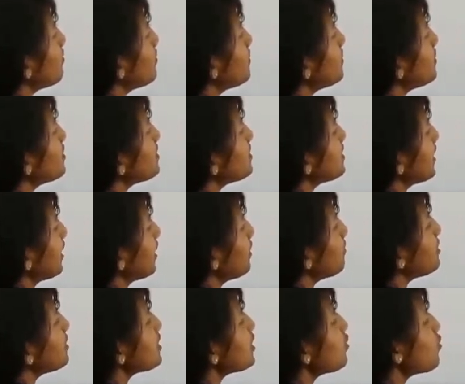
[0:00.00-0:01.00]
per second.
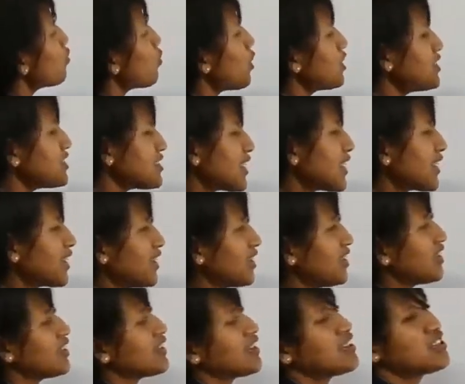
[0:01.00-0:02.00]
Means in 1
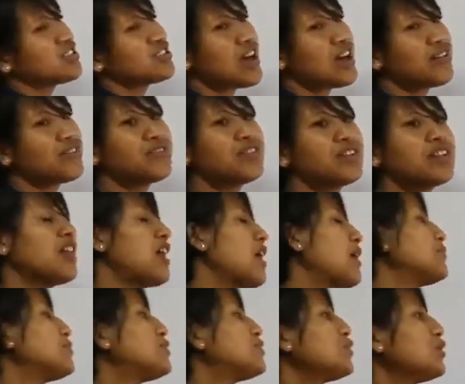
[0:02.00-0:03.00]
second it can travel
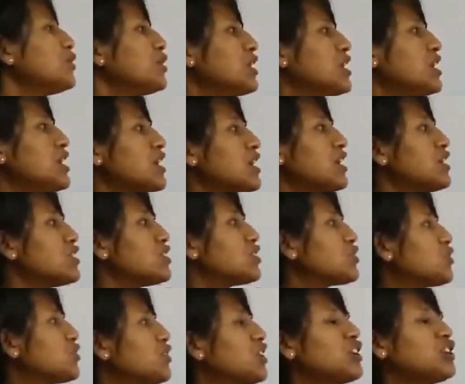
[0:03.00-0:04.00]
up to
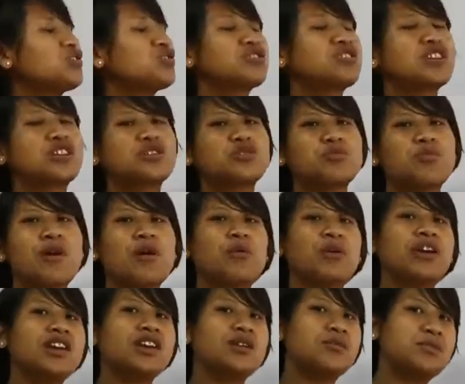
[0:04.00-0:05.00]
3 into 10 to the power
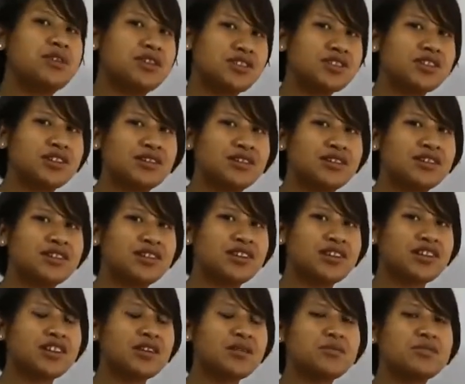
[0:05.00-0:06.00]
8 meter.
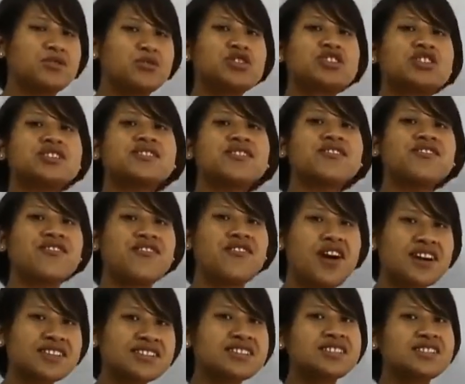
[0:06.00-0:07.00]
Okay, which is the
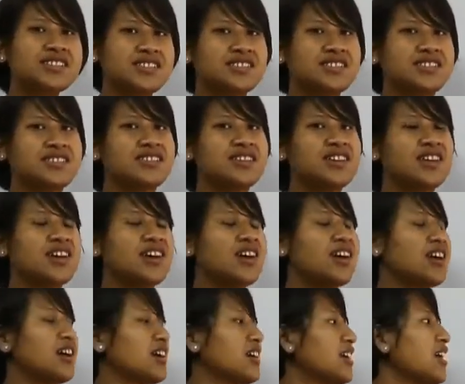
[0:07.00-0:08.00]
fastest.
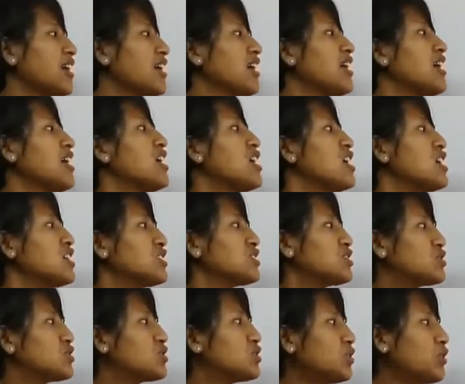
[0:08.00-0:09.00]
Okay,
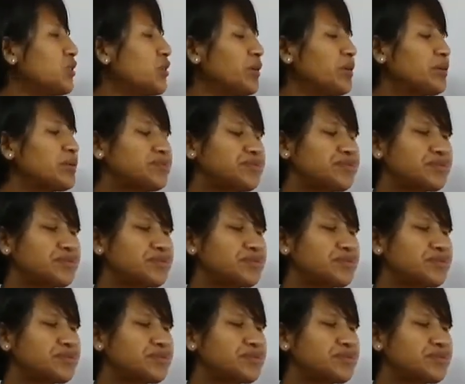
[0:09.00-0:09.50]
so